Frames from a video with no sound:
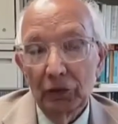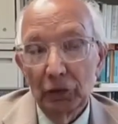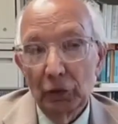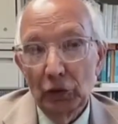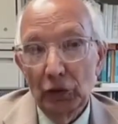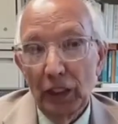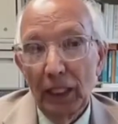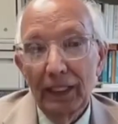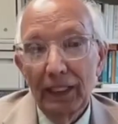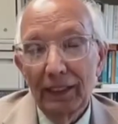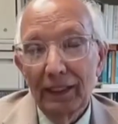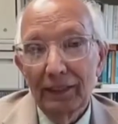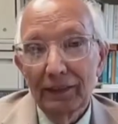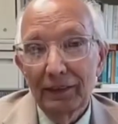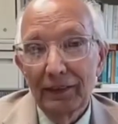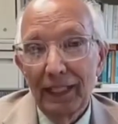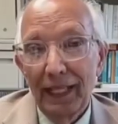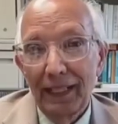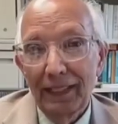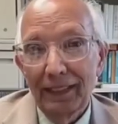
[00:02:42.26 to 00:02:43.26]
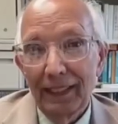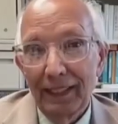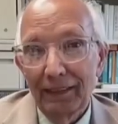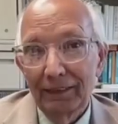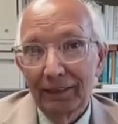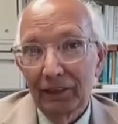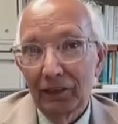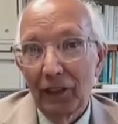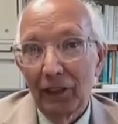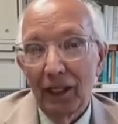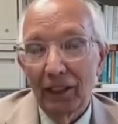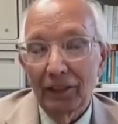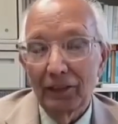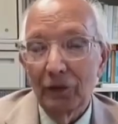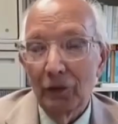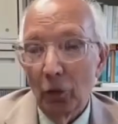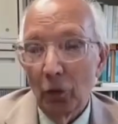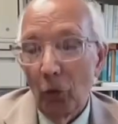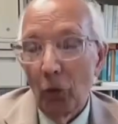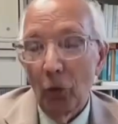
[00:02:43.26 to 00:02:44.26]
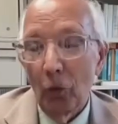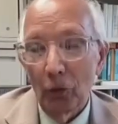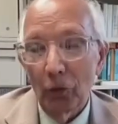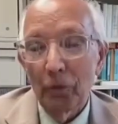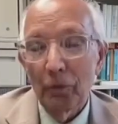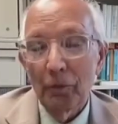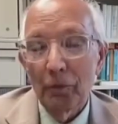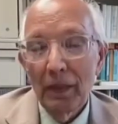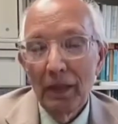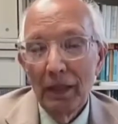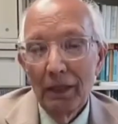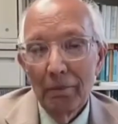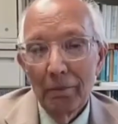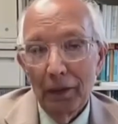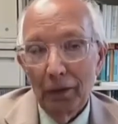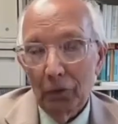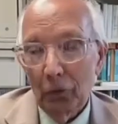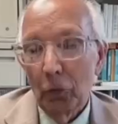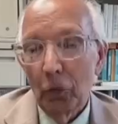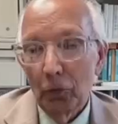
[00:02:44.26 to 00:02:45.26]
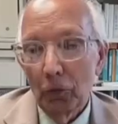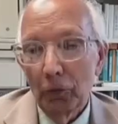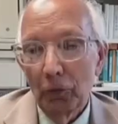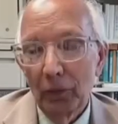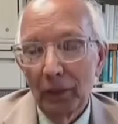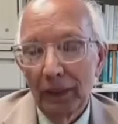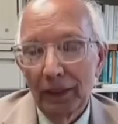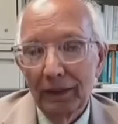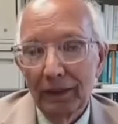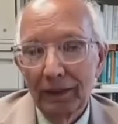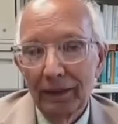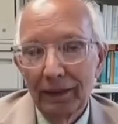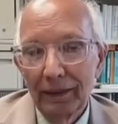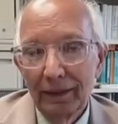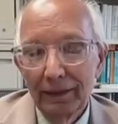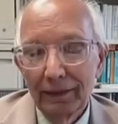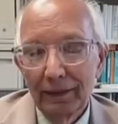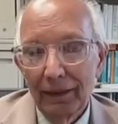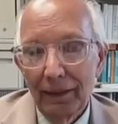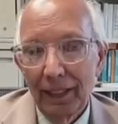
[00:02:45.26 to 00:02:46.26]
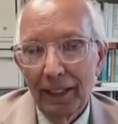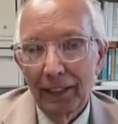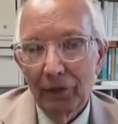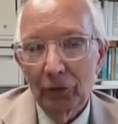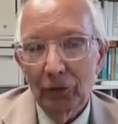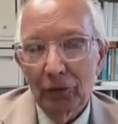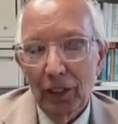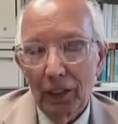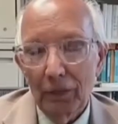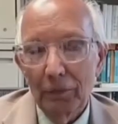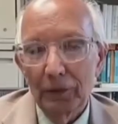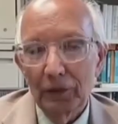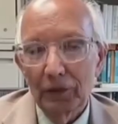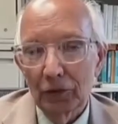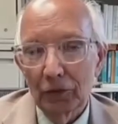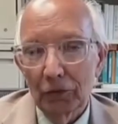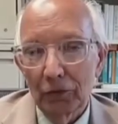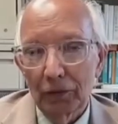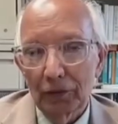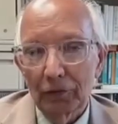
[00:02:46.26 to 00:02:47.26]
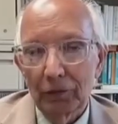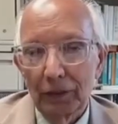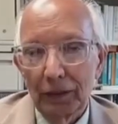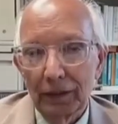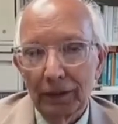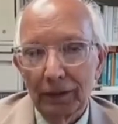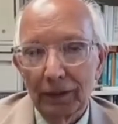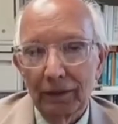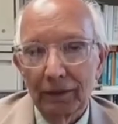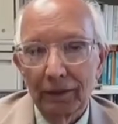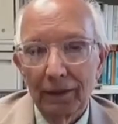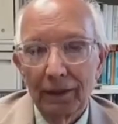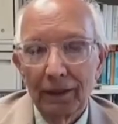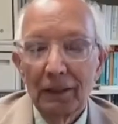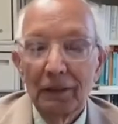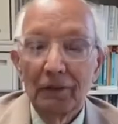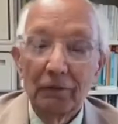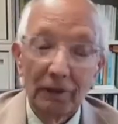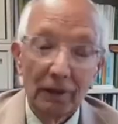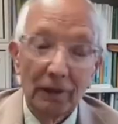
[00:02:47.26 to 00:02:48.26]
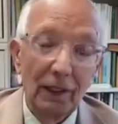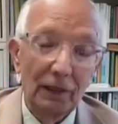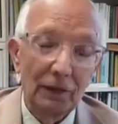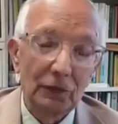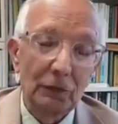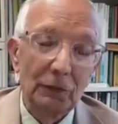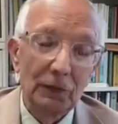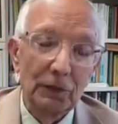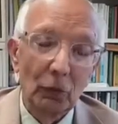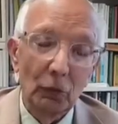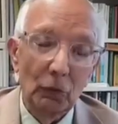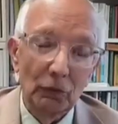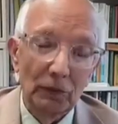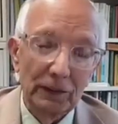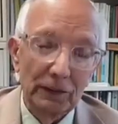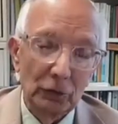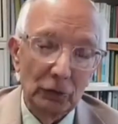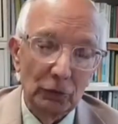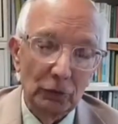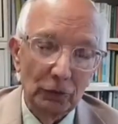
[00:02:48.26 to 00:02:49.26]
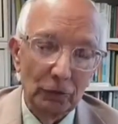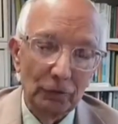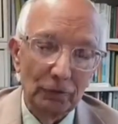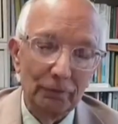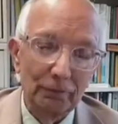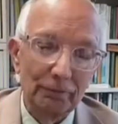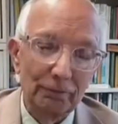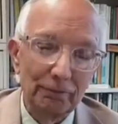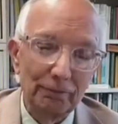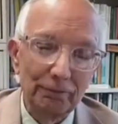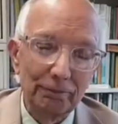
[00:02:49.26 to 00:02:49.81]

Now, China's data is not known, but hopefully the rate of carbon sequestration will also be known very soon.